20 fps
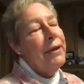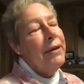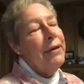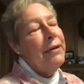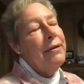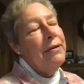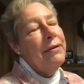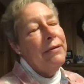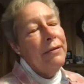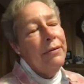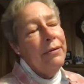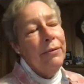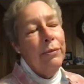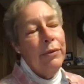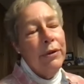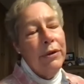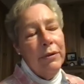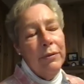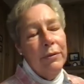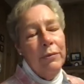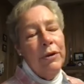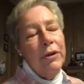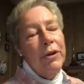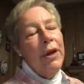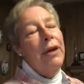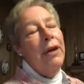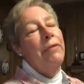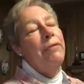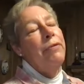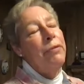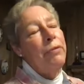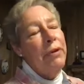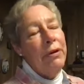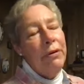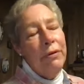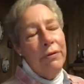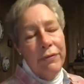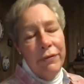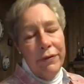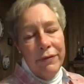kids. With, when you have
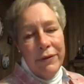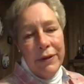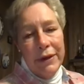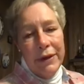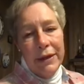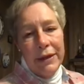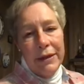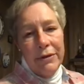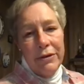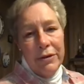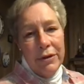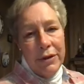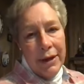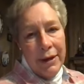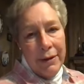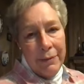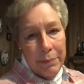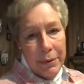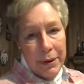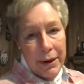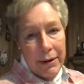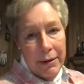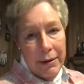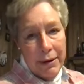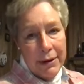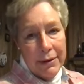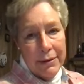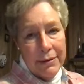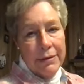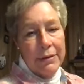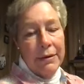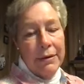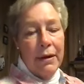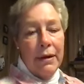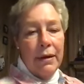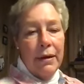350 kids, you're going to have parents.